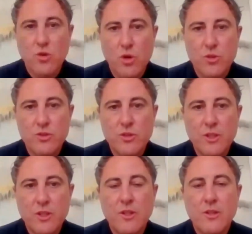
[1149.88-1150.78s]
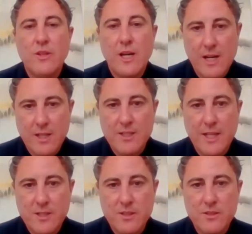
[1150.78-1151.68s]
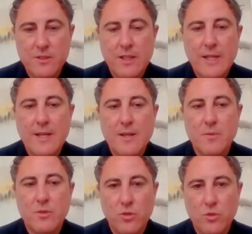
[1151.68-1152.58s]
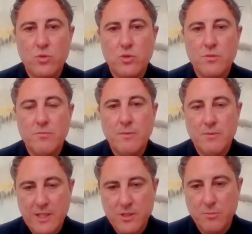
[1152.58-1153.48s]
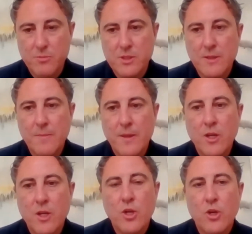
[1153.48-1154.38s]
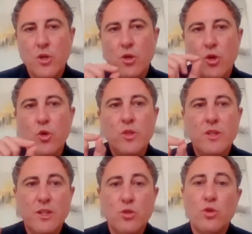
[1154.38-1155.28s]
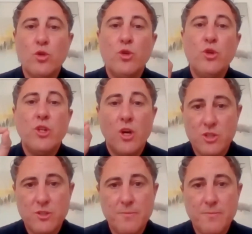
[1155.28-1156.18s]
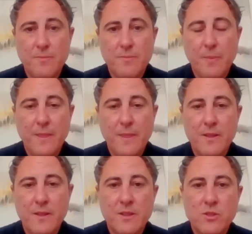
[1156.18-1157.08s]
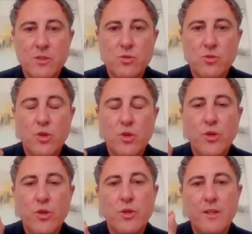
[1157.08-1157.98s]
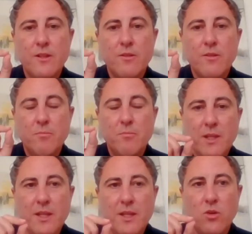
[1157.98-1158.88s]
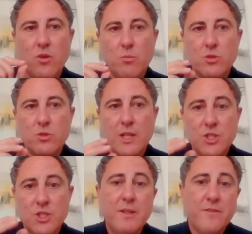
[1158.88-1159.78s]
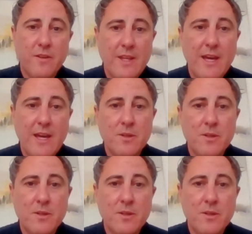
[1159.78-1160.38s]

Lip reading: got the access to those systems. Who do they know who does? So who can be almost a champion for them,